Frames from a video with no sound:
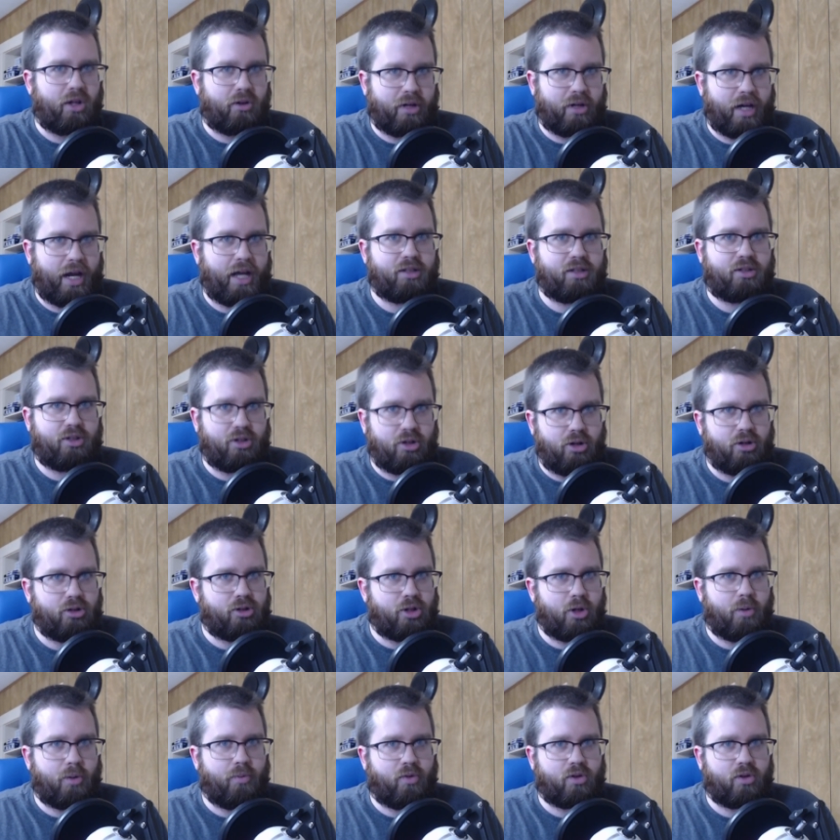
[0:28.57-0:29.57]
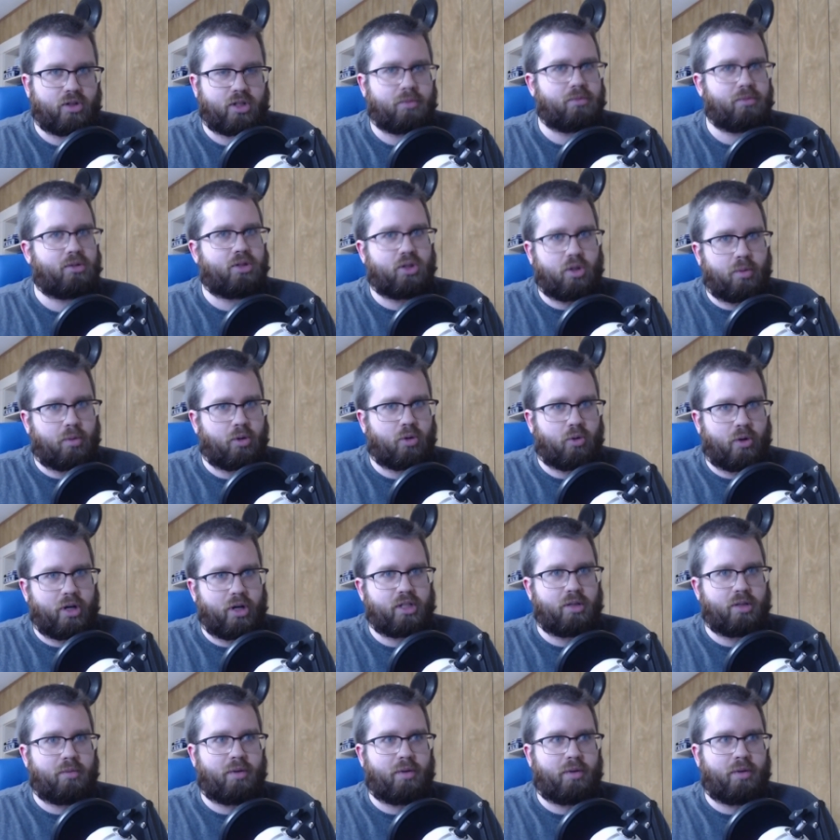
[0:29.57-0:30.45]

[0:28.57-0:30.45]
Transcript: yet to YouTube for some stupid reason.